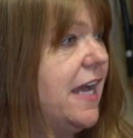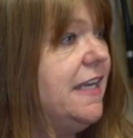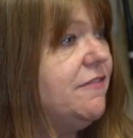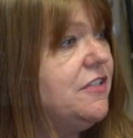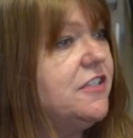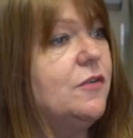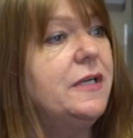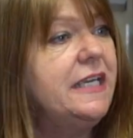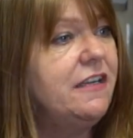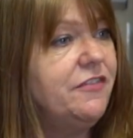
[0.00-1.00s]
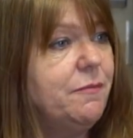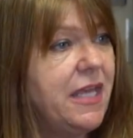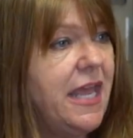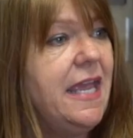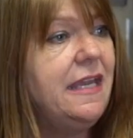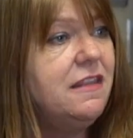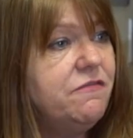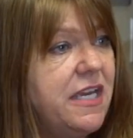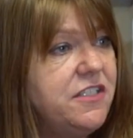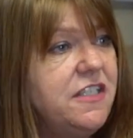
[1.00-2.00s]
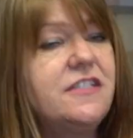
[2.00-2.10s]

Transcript: I even do it when I give them the hay, the veggies,